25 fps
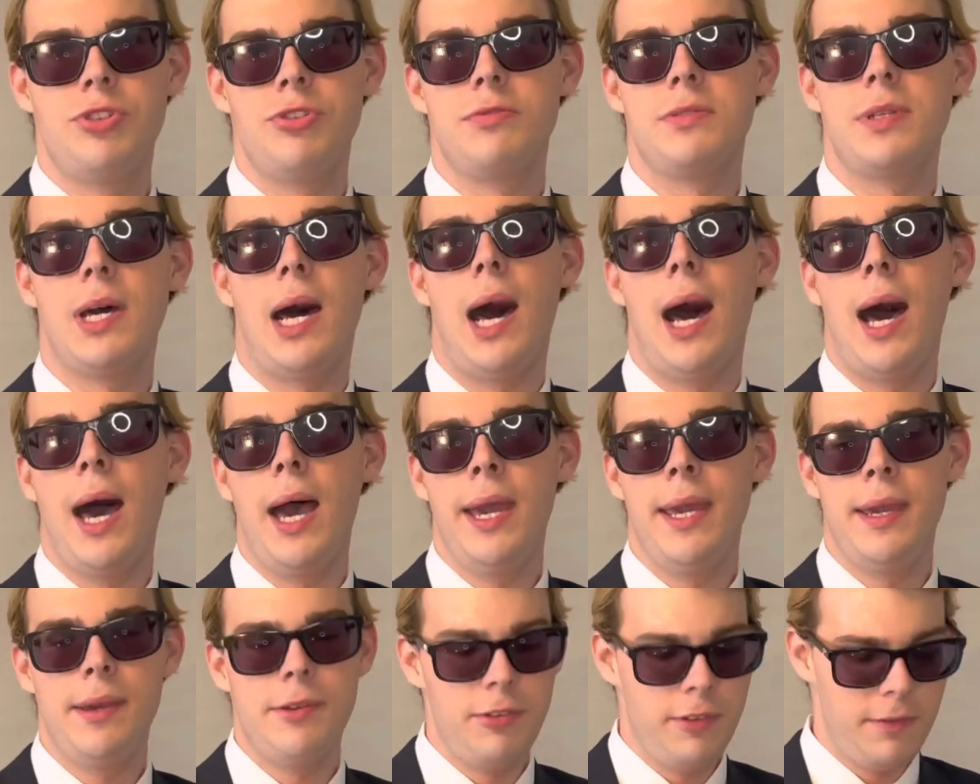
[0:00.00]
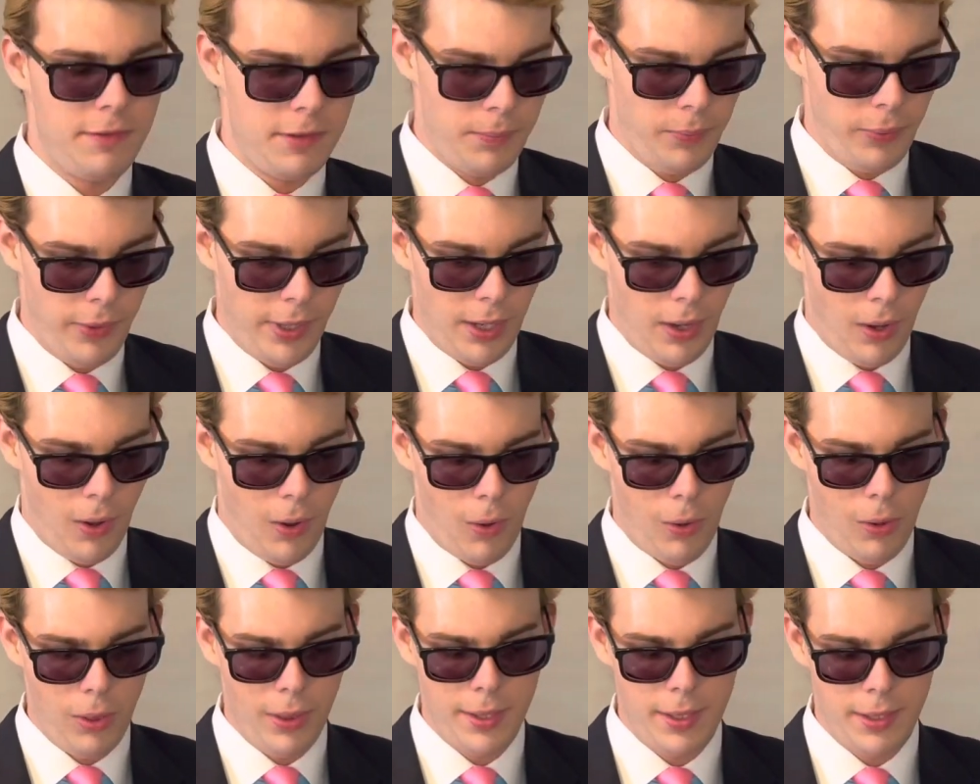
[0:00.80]
your tie and you to prick a
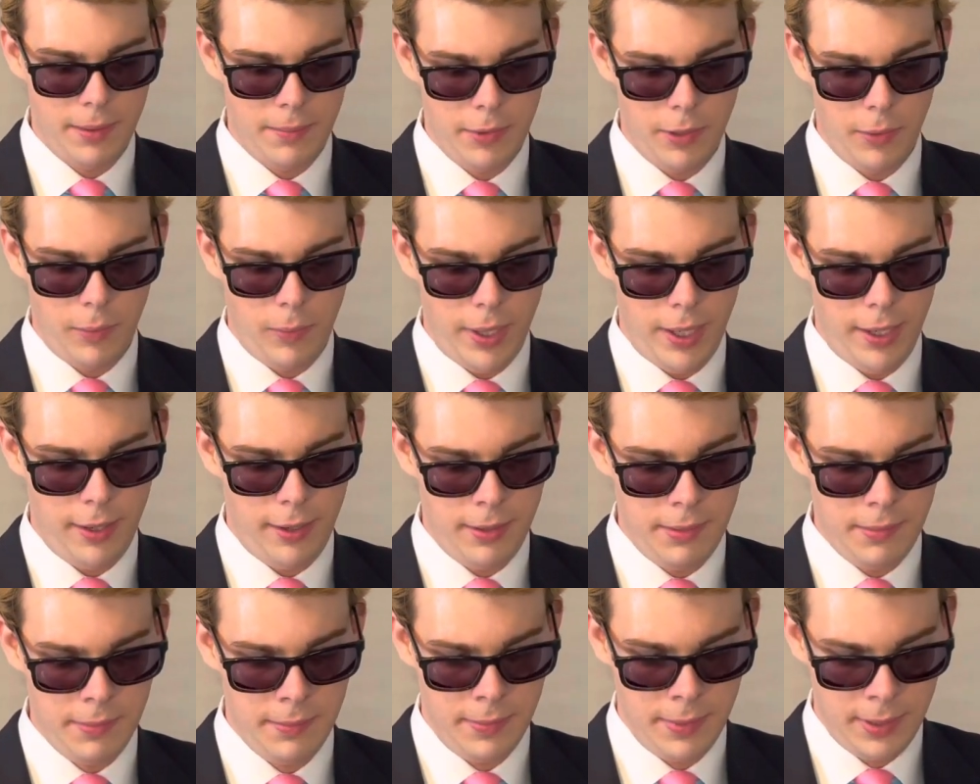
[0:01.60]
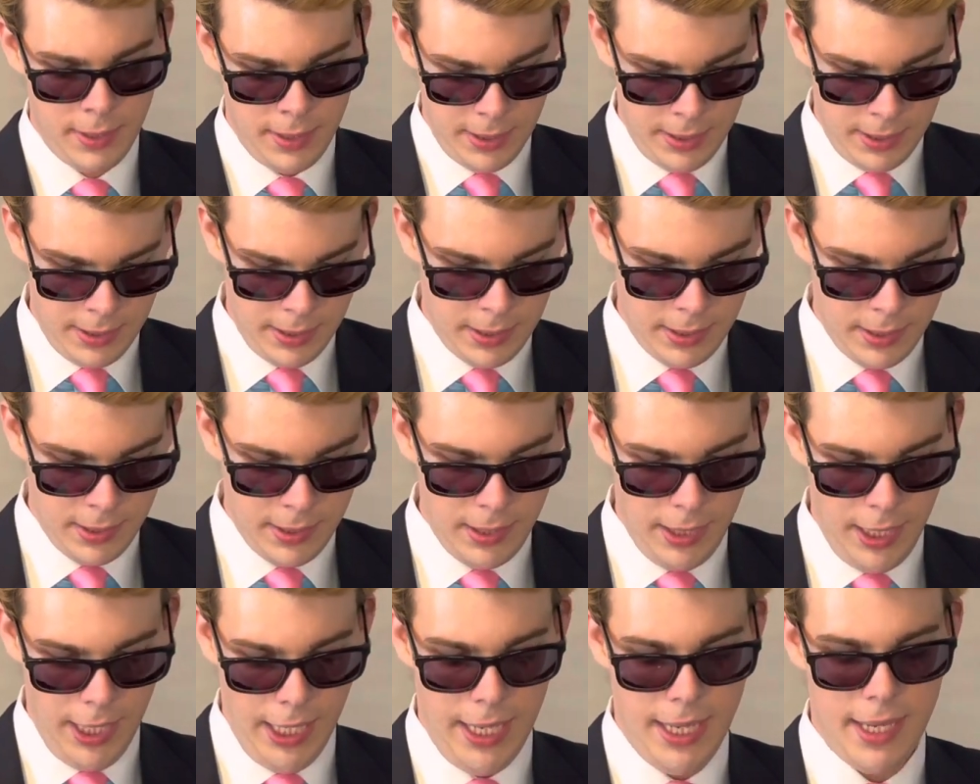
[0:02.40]
hole in them to wear them.
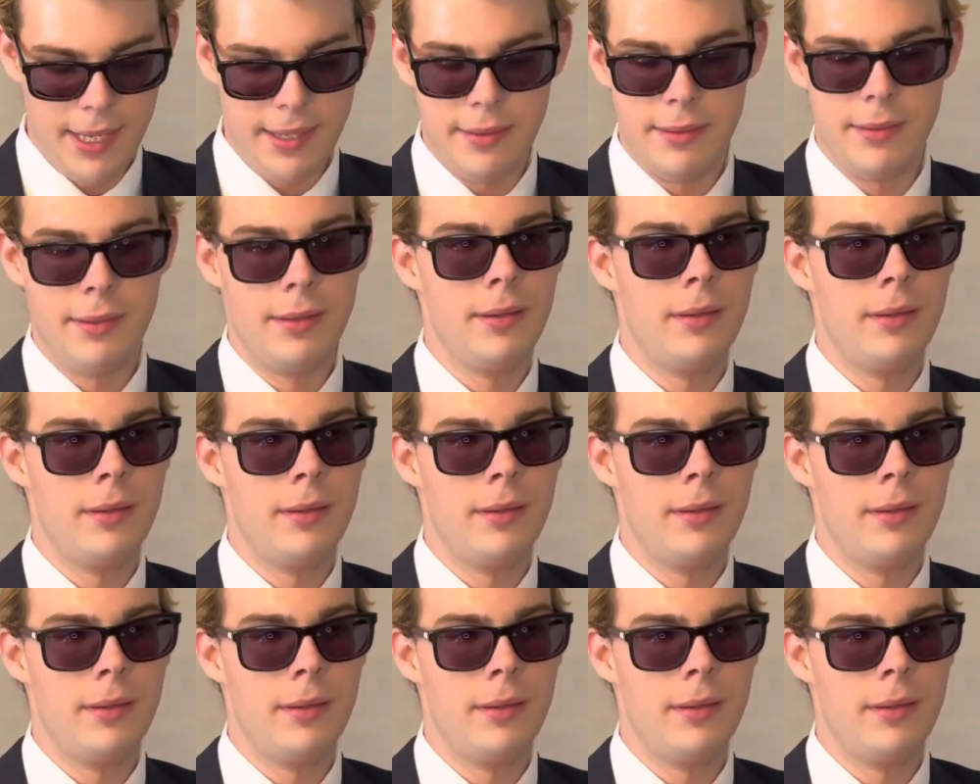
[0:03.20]
And